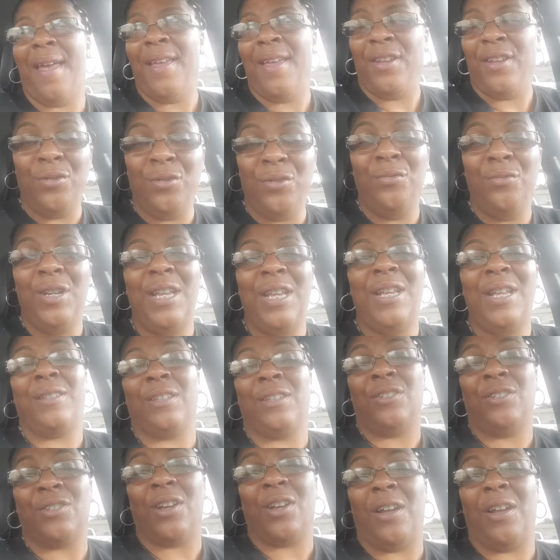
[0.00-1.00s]
you need to
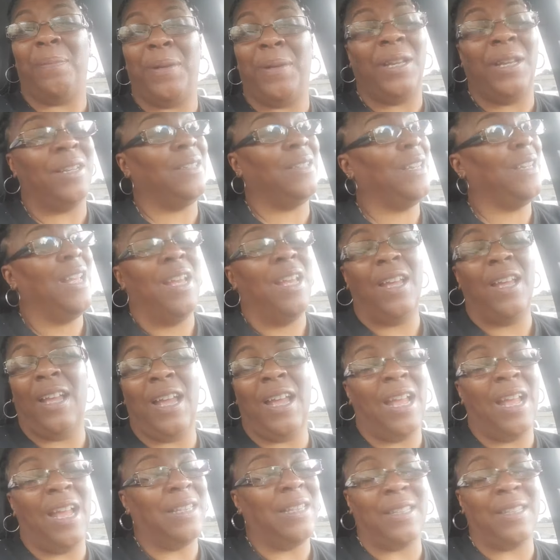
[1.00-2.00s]
jump. And
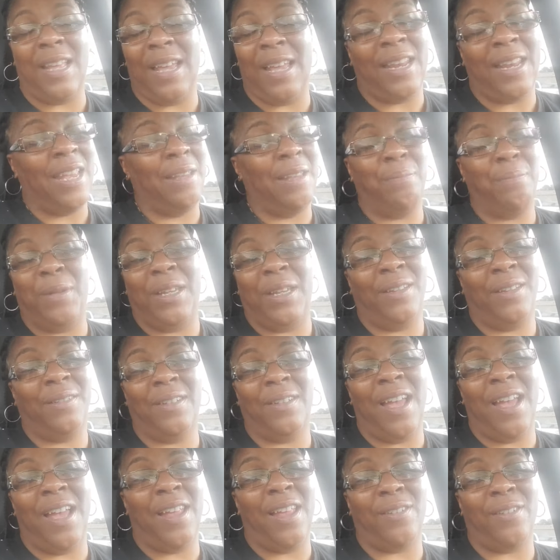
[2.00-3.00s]
that ain't me.
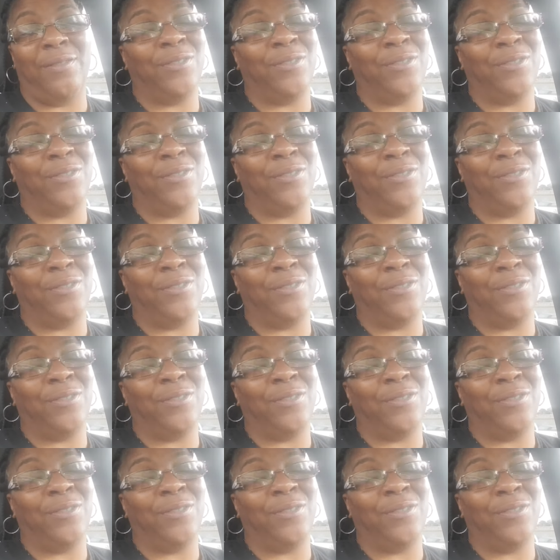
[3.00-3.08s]
I don't